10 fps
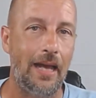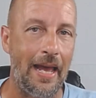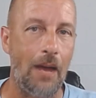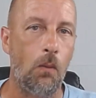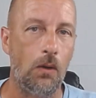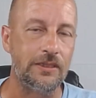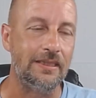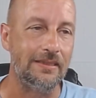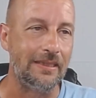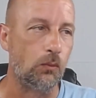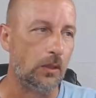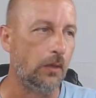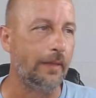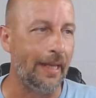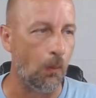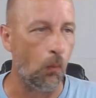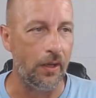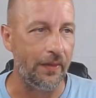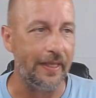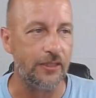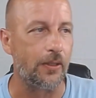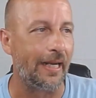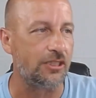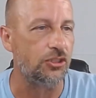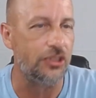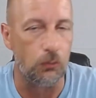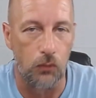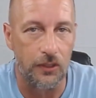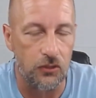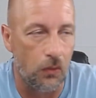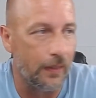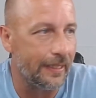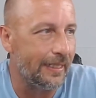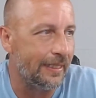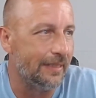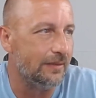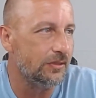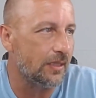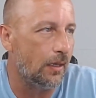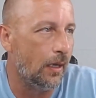at Walt Disney World, and one of the attractions she works on is